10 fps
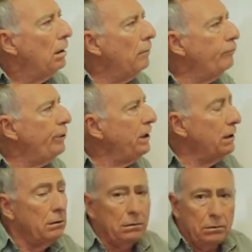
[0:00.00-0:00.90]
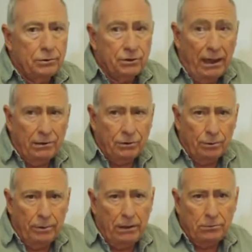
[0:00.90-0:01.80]
If we get sinus
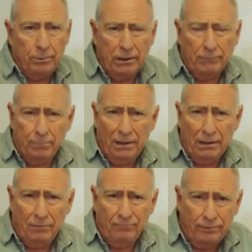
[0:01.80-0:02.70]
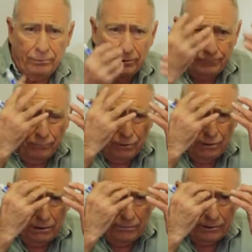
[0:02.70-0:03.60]
squeeze, we get blood and fluids
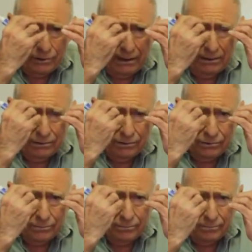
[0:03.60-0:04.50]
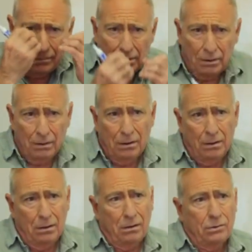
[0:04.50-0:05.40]
forced into our sinuses.
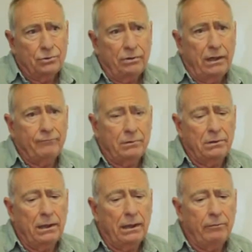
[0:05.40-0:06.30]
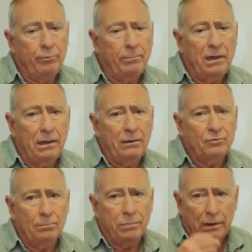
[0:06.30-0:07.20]
So after a dive, we may have
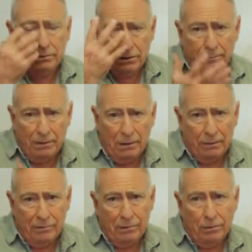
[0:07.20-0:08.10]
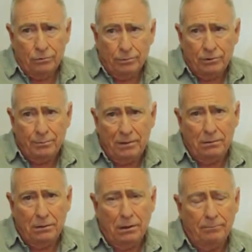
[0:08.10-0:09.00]
some blood coming out of our nose or we're spitting
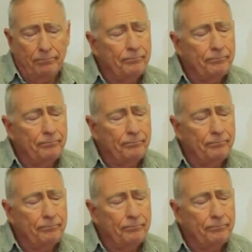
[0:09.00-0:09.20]
it up.